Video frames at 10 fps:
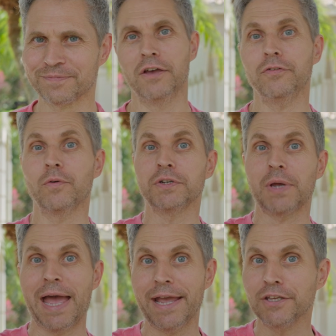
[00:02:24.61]
If you want to
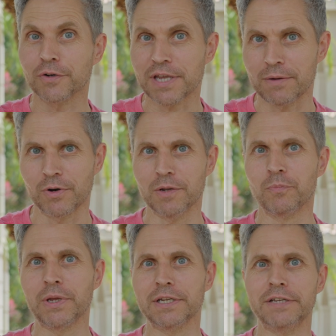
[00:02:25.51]
hang your camera and
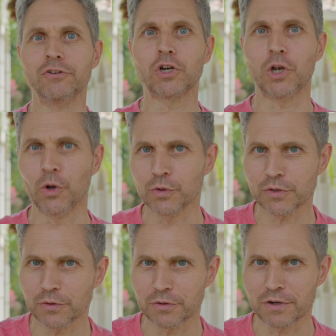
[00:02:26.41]
bring it even closer
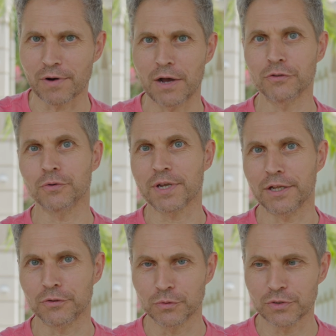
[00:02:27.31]
to the ground, you
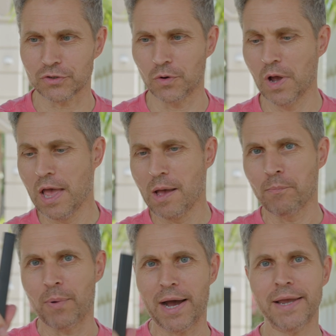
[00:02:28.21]
can do so
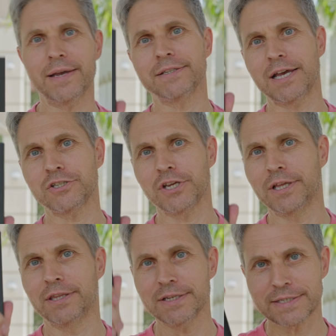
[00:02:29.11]
by
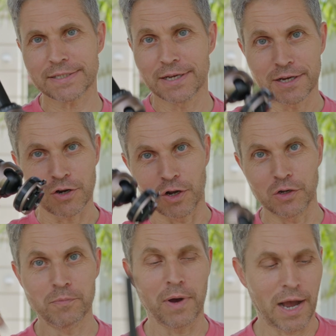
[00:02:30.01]
attaching this
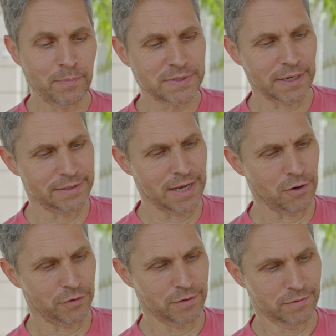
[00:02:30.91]
column upside down.